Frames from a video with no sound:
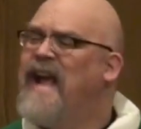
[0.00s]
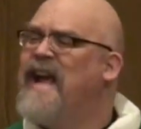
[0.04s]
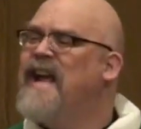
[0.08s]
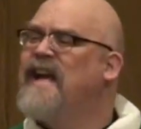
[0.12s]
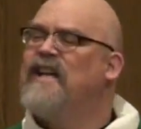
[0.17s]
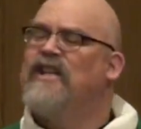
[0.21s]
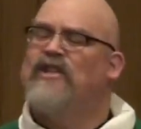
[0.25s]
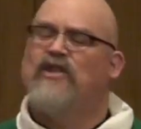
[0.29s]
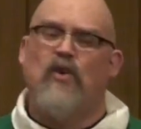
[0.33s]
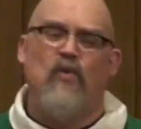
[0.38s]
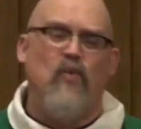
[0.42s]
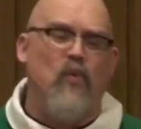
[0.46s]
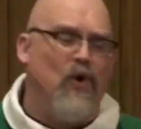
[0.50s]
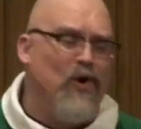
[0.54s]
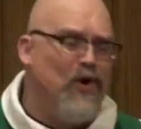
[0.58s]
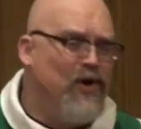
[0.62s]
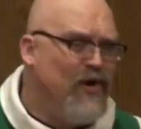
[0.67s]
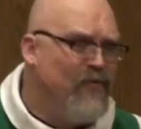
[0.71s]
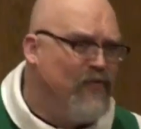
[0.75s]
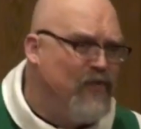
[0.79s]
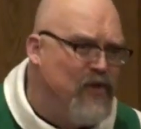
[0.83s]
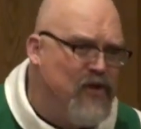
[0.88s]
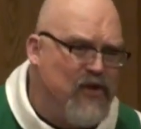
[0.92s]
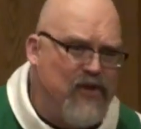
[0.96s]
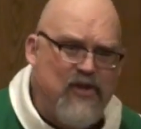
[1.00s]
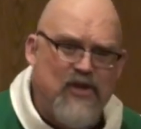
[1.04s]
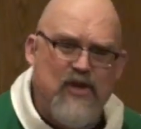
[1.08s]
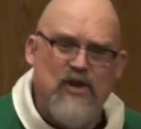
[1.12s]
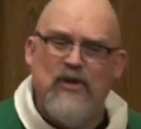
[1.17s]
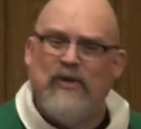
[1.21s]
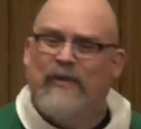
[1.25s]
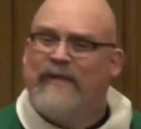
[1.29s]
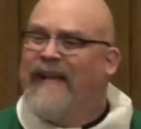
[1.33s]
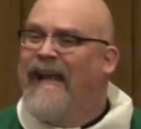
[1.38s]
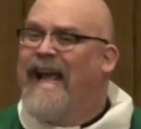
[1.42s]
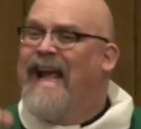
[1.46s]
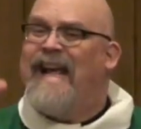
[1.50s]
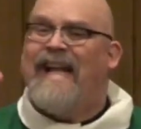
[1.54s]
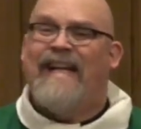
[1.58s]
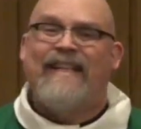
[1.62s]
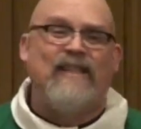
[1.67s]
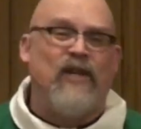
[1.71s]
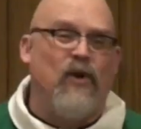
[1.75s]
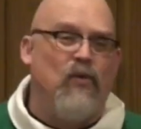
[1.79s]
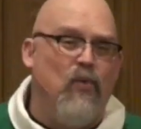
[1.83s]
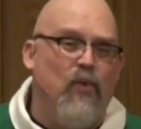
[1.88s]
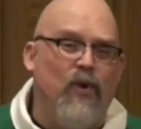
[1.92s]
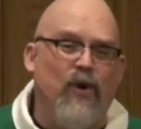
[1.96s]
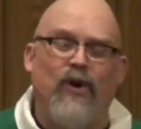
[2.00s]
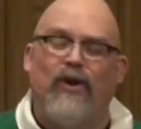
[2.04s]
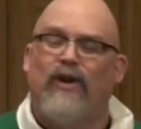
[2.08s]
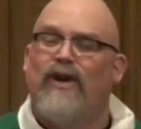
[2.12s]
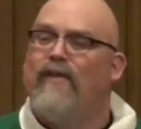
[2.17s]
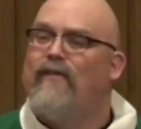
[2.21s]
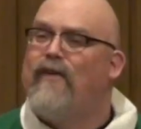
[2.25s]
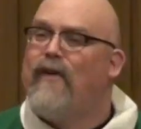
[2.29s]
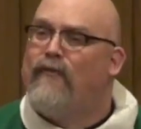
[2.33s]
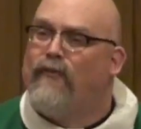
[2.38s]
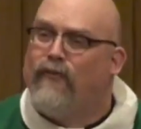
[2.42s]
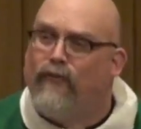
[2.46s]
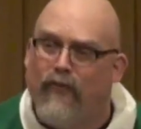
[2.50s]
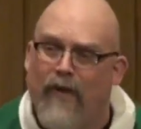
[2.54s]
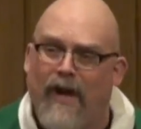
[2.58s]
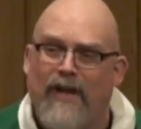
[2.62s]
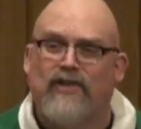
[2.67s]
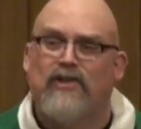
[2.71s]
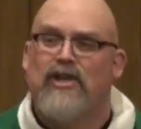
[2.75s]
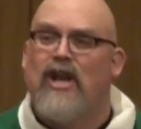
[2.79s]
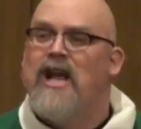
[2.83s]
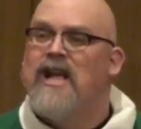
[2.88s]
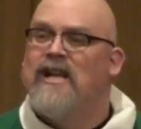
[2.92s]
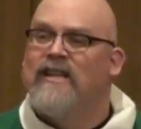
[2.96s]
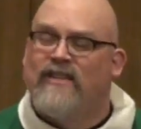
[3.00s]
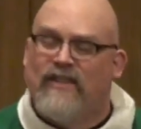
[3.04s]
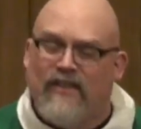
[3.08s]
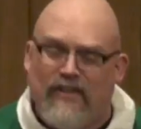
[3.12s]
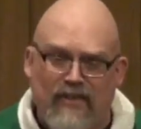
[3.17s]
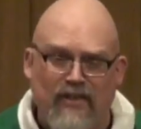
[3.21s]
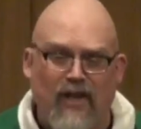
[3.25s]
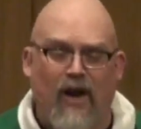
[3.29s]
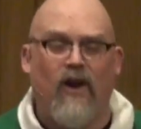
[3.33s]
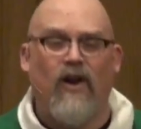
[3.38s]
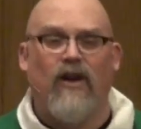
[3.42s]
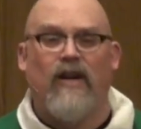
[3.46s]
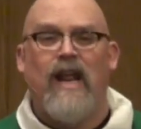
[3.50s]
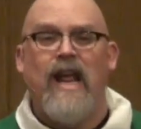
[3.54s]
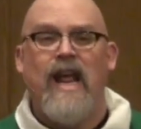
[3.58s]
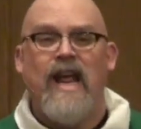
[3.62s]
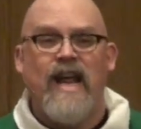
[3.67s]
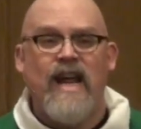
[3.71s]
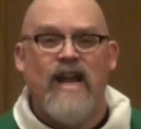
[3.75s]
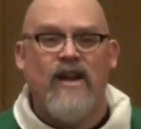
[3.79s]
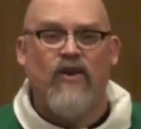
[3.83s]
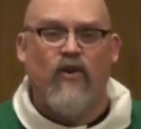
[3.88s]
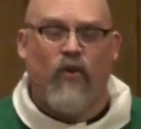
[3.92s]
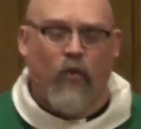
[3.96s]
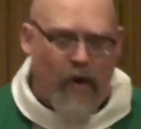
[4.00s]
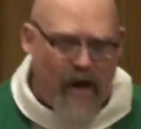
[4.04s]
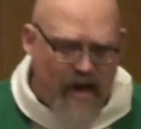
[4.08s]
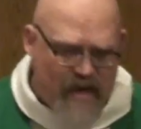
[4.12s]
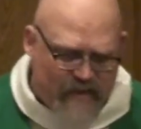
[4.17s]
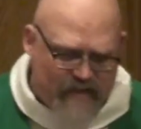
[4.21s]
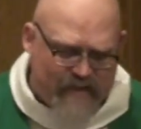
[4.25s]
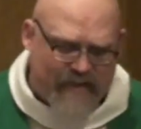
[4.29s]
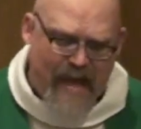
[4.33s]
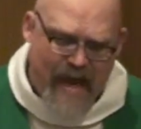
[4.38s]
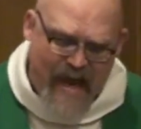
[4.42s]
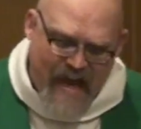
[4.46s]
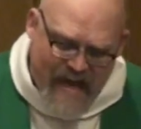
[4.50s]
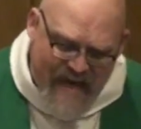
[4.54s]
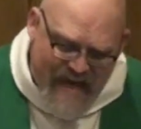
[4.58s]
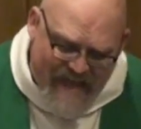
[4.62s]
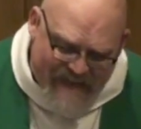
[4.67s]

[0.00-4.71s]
It is a word of good news. It's a word of a fresh start in Christ.